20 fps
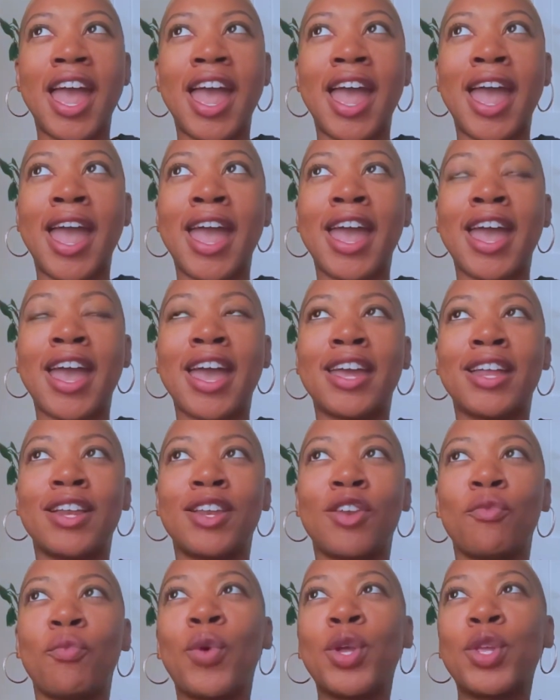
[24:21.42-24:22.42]

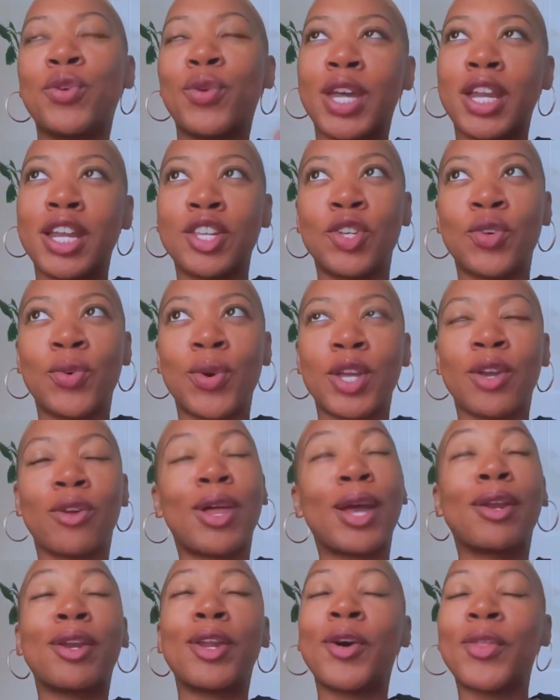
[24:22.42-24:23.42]
and when you get into it, you're
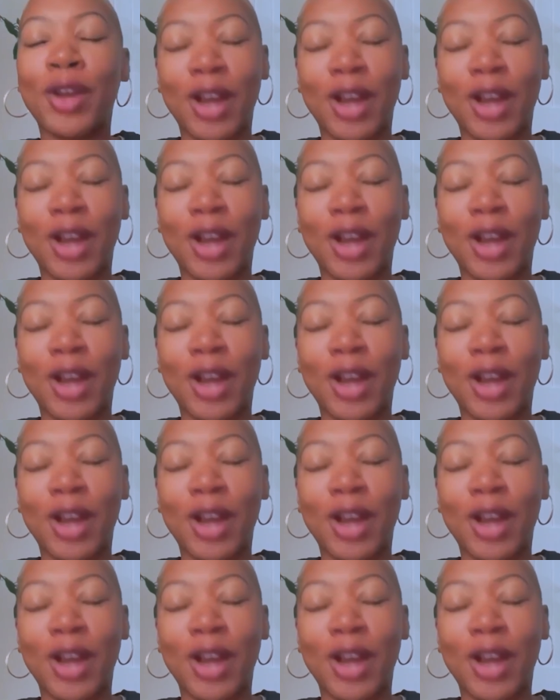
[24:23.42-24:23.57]
like, no, they're